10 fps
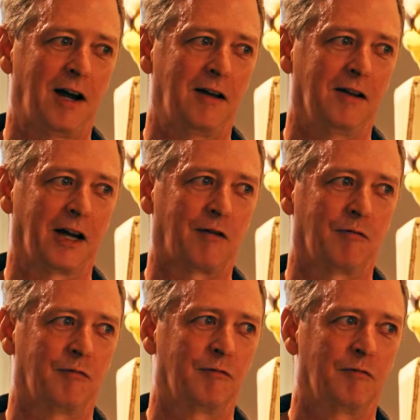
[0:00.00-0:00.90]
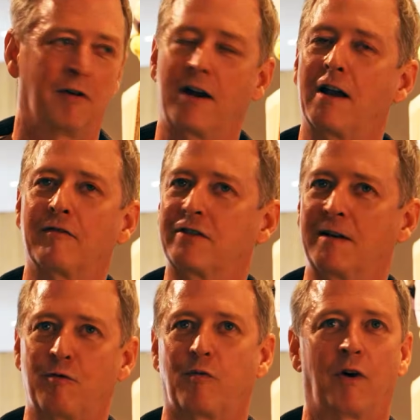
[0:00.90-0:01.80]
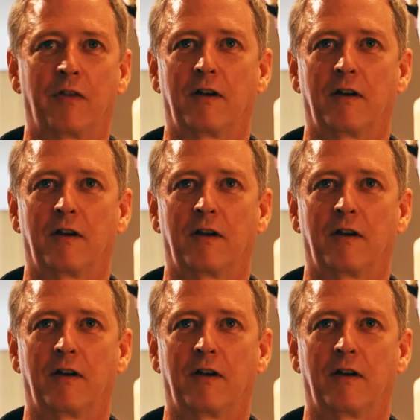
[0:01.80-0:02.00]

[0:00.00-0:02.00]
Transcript: like run out of steam with one